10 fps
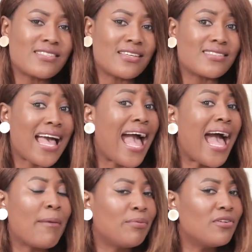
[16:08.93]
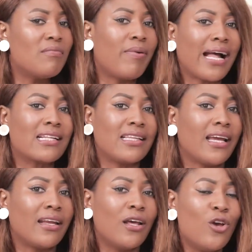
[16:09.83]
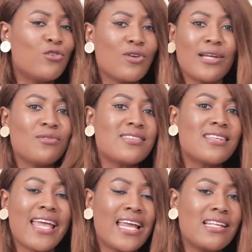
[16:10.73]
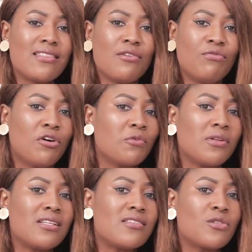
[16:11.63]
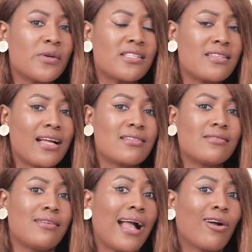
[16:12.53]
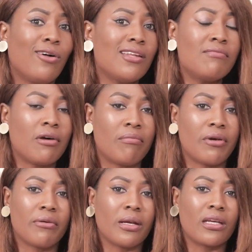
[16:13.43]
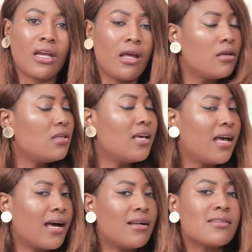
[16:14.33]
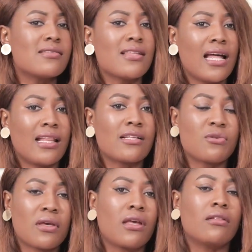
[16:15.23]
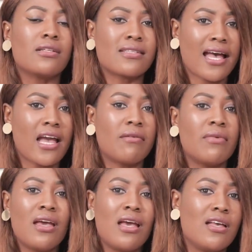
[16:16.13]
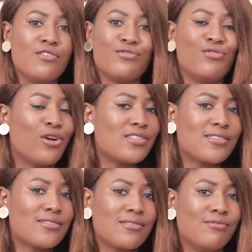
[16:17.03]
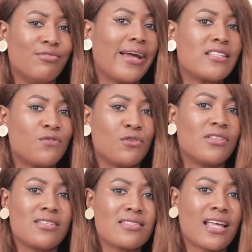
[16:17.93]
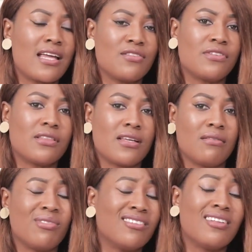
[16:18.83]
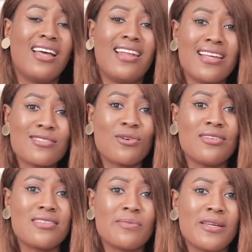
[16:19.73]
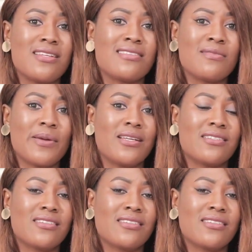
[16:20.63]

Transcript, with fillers: things happened back then. So I don't see anything wrong with these tweets that they are calling barbaric. Yeah, I understand that, okay, the time is not right for this kind of a thing, but let's call a spade a spade.